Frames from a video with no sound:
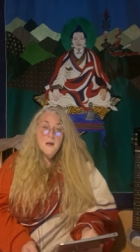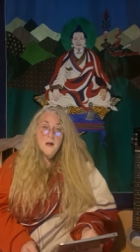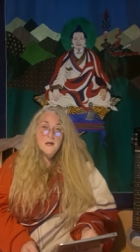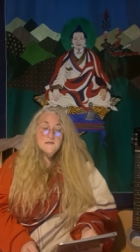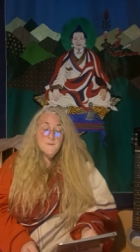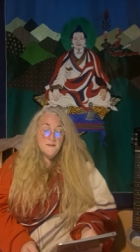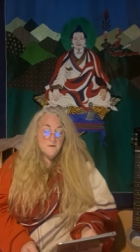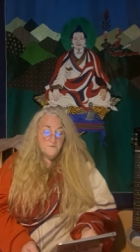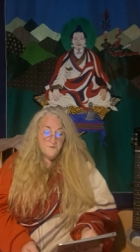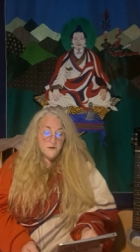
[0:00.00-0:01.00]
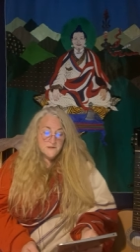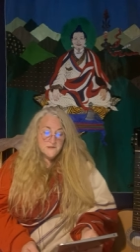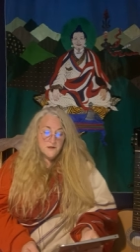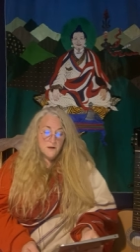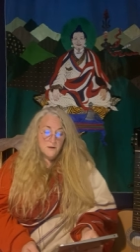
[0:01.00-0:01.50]
I spent the
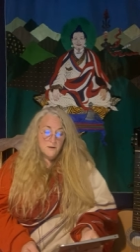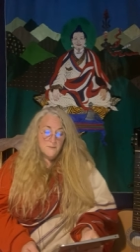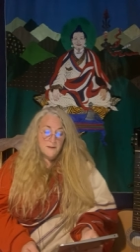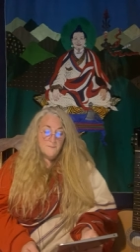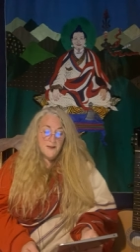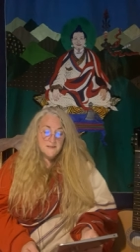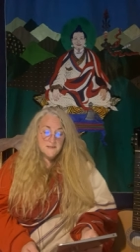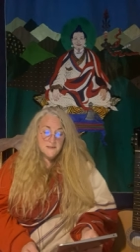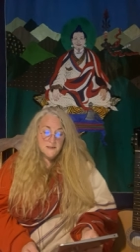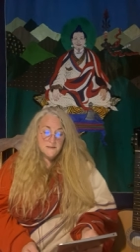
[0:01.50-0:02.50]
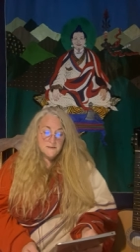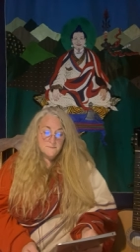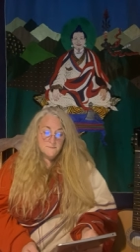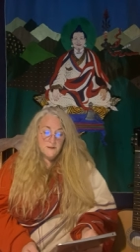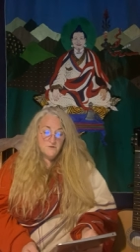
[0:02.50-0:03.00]
first term in a bedsit
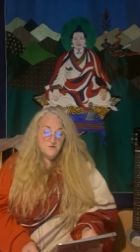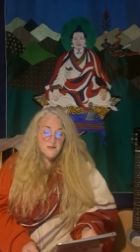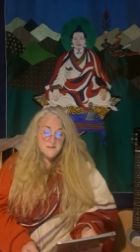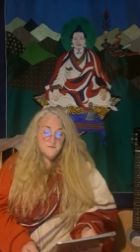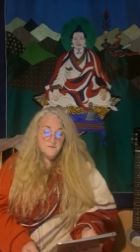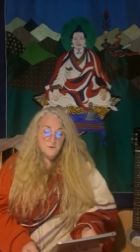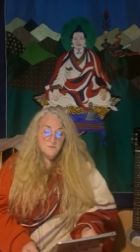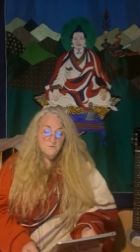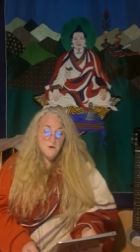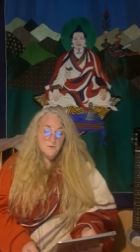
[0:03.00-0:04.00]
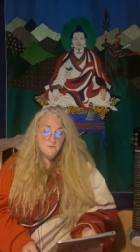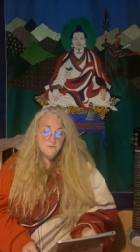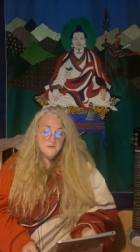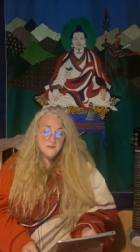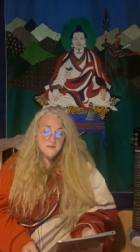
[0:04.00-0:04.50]
in Chesterfield
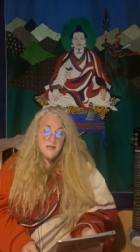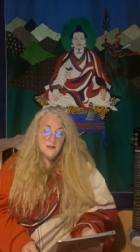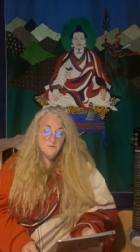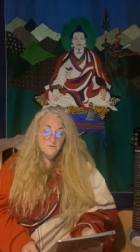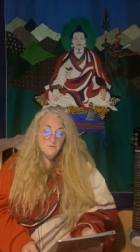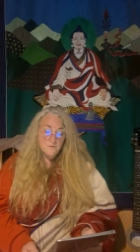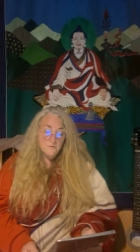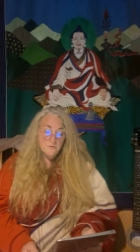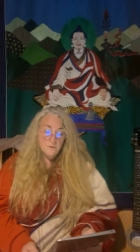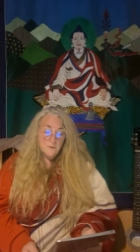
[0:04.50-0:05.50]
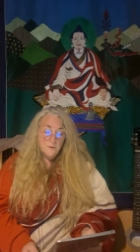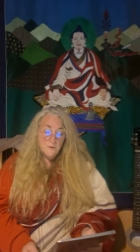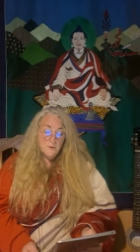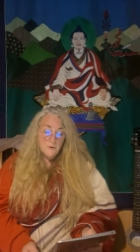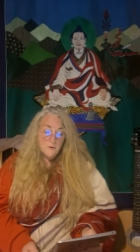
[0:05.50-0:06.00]
Road, St Andrews,
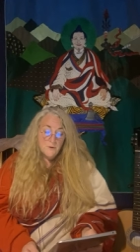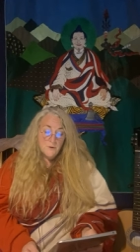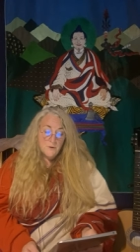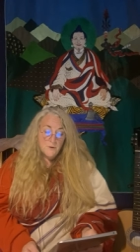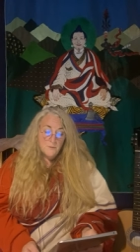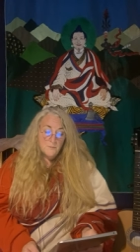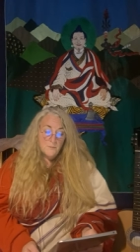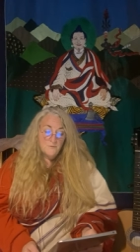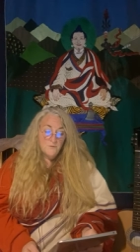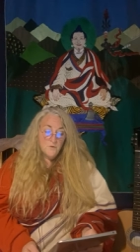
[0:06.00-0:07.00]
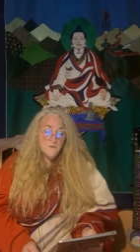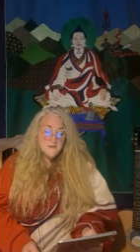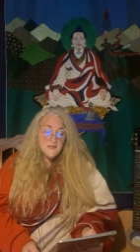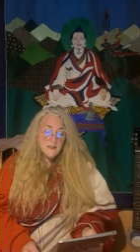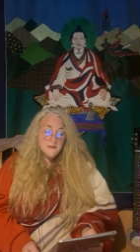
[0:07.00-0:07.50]
but before the
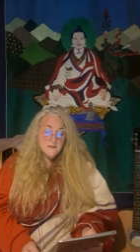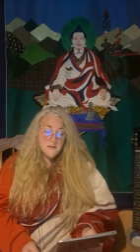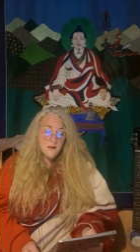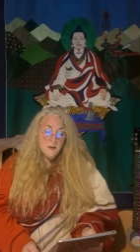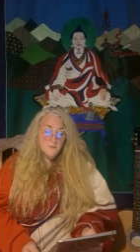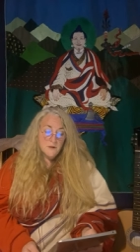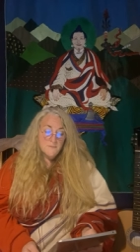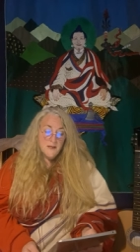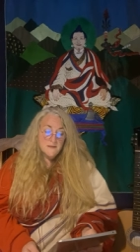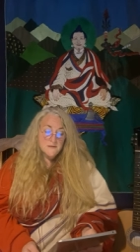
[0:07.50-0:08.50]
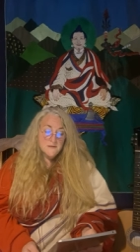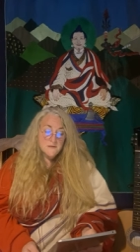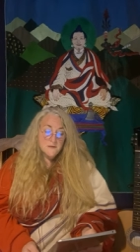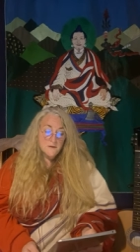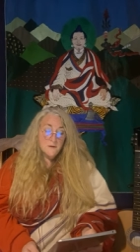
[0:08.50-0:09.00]
second term
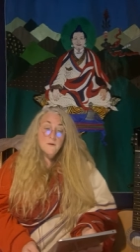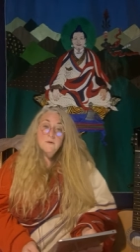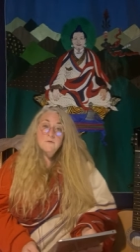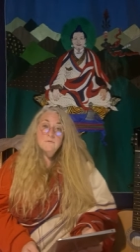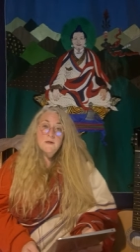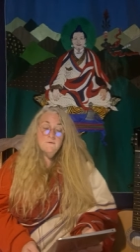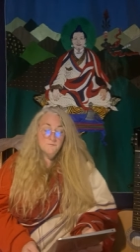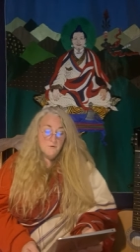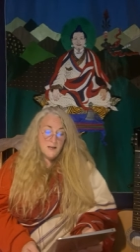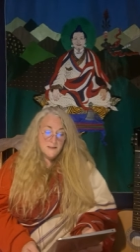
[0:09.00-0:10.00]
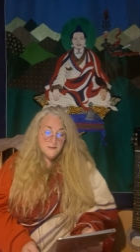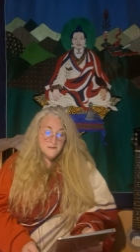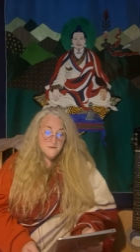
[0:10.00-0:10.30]
commenced, three friends